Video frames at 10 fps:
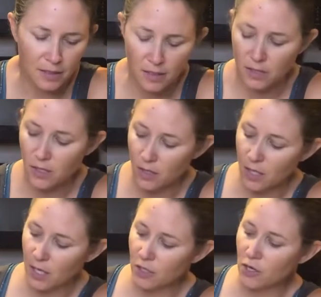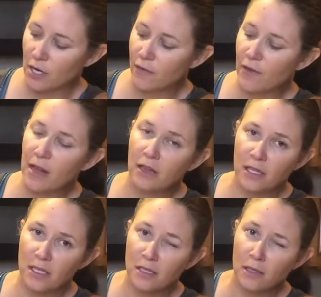So then I tried to follow
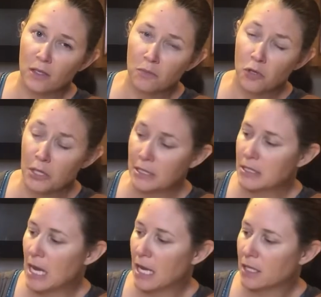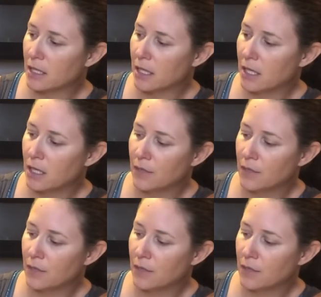these a little more exactly.